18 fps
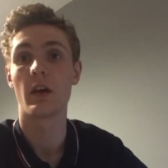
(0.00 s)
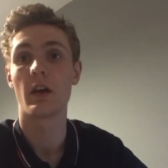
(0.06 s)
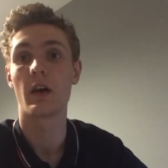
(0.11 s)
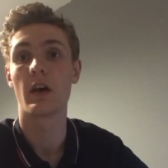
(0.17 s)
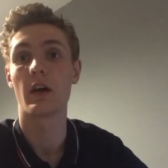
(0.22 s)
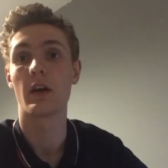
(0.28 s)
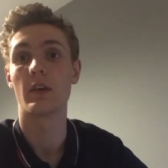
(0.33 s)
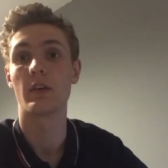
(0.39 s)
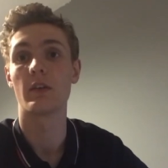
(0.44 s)

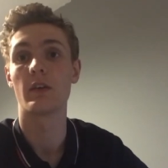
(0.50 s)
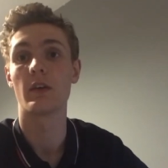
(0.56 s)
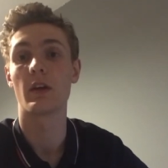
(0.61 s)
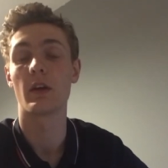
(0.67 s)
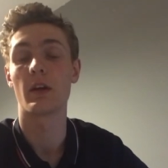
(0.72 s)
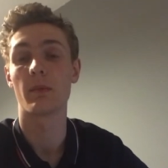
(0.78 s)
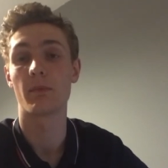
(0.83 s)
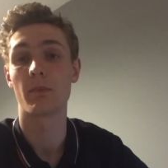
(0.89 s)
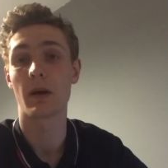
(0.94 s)
and
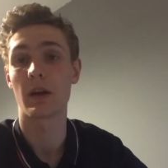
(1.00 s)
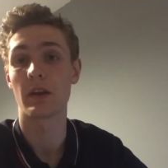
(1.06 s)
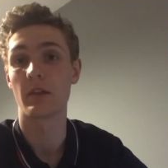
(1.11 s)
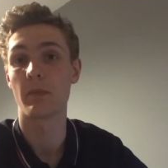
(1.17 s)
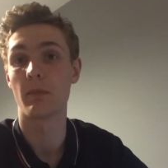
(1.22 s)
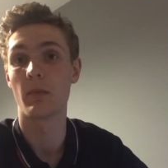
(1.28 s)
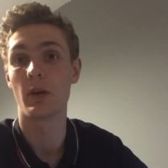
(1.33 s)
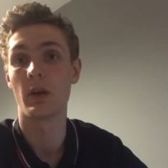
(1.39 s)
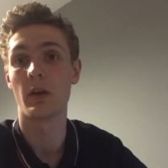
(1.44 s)
an
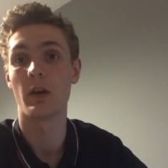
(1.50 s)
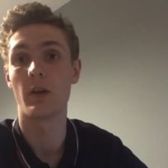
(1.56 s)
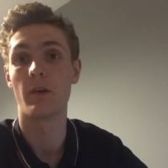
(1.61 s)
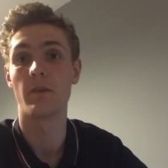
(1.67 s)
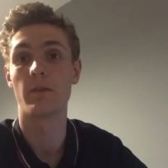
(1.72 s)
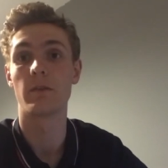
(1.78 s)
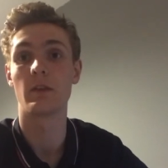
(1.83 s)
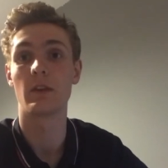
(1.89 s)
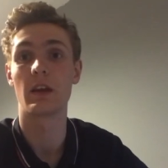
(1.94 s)
abandonment
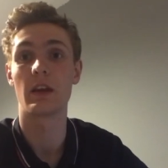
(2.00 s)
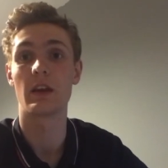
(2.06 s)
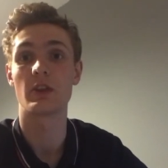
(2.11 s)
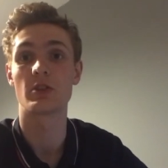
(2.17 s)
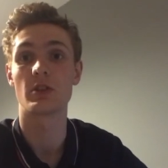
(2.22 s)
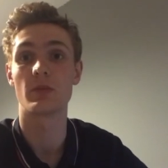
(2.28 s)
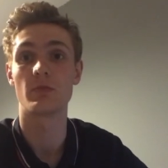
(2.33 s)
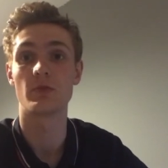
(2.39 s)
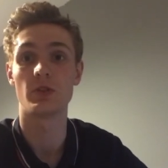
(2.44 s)
of
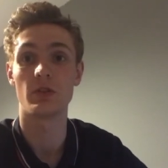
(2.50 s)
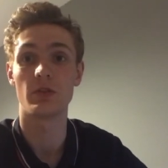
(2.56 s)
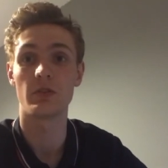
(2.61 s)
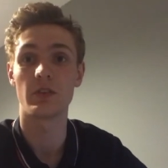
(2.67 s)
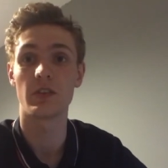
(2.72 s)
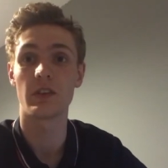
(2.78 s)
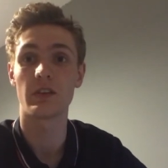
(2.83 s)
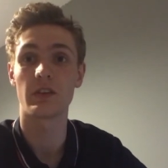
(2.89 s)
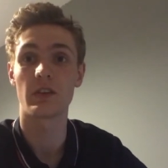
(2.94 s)
leadership
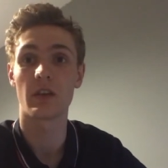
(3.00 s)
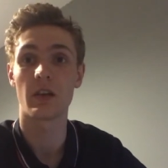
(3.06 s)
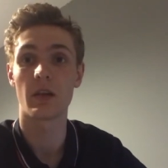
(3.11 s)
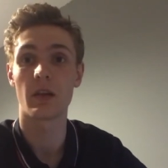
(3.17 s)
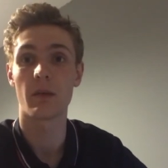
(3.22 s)
duties